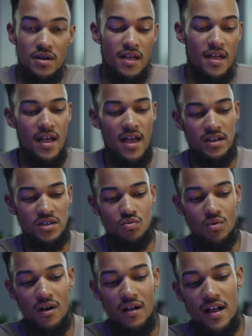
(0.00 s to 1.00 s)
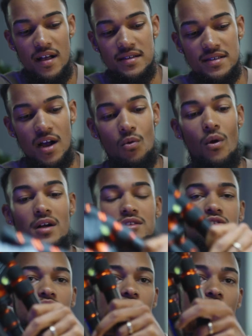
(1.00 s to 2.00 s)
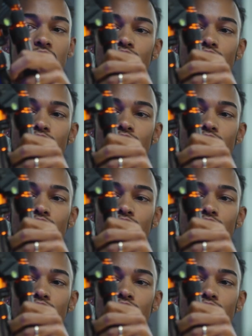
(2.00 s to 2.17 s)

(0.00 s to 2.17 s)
it, as well as I want to